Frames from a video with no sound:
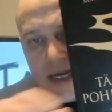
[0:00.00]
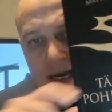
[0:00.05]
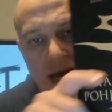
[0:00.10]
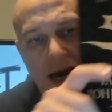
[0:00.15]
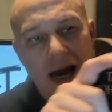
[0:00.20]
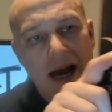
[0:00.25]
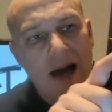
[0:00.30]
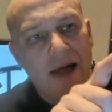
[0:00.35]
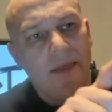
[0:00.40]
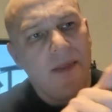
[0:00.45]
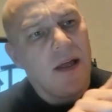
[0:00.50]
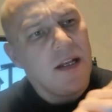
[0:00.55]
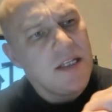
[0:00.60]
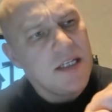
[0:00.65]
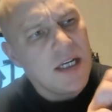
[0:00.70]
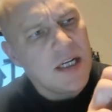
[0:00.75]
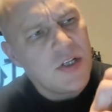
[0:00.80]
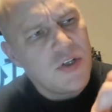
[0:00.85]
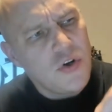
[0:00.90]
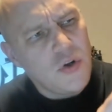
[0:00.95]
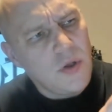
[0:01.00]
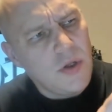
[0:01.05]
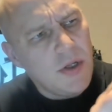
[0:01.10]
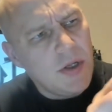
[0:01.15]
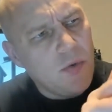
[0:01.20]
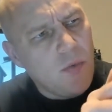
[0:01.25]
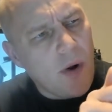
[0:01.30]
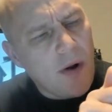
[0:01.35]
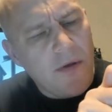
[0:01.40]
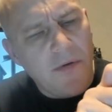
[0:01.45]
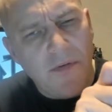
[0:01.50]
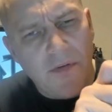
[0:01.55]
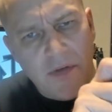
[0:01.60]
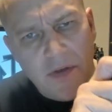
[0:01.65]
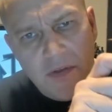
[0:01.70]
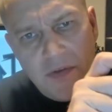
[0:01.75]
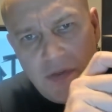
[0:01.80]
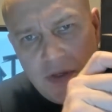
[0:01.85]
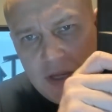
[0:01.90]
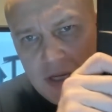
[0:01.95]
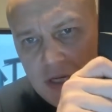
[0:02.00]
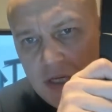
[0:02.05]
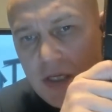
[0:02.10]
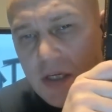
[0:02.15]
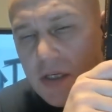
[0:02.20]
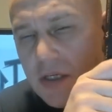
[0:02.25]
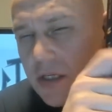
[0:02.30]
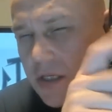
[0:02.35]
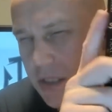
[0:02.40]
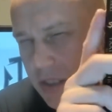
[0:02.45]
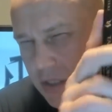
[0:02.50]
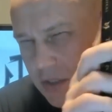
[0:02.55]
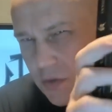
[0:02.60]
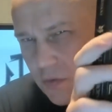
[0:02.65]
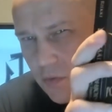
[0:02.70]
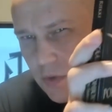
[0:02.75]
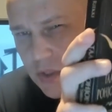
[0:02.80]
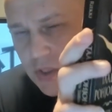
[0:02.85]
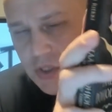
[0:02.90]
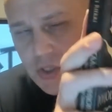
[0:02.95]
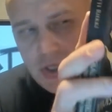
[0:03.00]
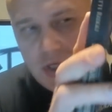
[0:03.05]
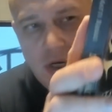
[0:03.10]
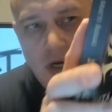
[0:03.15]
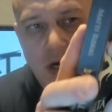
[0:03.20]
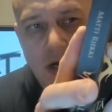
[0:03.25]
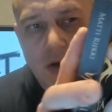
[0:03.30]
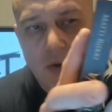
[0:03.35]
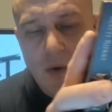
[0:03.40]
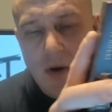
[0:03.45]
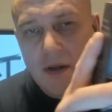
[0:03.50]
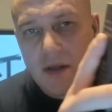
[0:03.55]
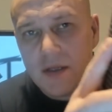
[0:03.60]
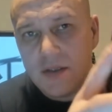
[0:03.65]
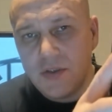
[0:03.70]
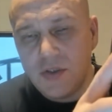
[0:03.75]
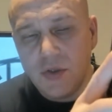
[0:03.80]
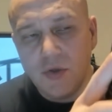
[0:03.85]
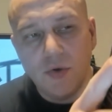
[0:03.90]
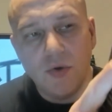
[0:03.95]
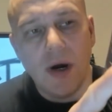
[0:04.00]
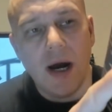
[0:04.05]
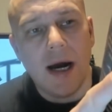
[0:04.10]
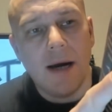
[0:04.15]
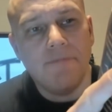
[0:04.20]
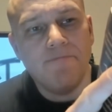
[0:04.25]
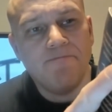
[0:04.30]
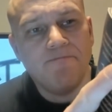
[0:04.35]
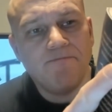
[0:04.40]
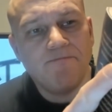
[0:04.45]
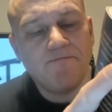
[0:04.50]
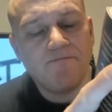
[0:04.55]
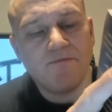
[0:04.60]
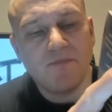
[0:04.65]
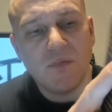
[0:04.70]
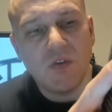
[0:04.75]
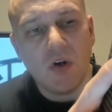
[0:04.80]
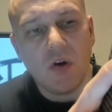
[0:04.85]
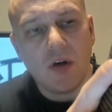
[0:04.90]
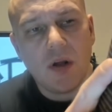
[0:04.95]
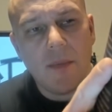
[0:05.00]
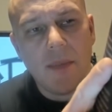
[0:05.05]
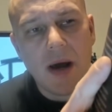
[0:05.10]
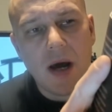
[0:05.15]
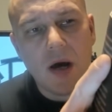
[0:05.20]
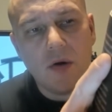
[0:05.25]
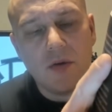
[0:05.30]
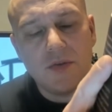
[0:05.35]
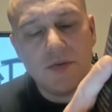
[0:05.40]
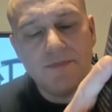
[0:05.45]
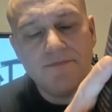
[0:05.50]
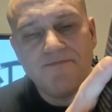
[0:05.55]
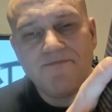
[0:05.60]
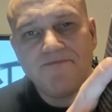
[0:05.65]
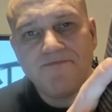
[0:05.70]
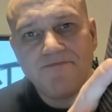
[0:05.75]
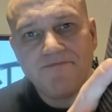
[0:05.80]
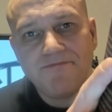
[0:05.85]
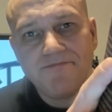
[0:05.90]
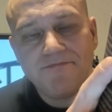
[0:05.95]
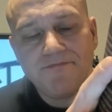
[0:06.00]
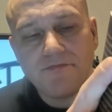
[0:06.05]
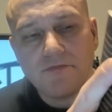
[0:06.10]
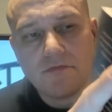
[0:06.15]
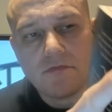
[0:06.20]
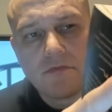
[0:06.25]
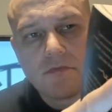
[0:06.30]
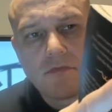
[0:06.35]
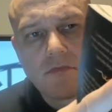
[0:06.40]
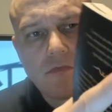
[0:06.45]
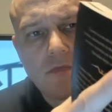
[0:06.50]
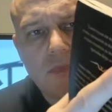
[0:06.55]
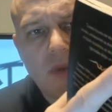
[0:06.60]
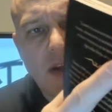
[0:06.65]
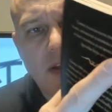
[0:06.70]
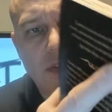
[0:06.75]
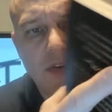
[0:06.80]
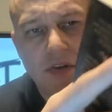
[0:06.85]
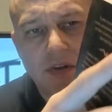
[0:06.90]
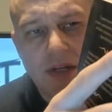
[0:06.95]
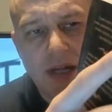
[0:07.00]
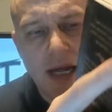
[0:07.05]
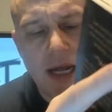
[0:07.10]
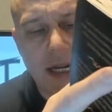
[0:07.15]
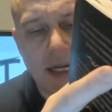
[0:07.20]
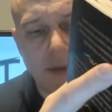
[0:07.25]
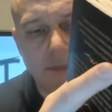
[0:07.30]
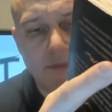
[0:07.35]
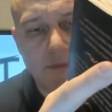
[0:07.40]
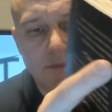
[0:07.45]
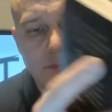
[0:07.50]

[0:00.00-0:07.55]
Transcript: And that's actually one of the things which I wanted to um, talk about today.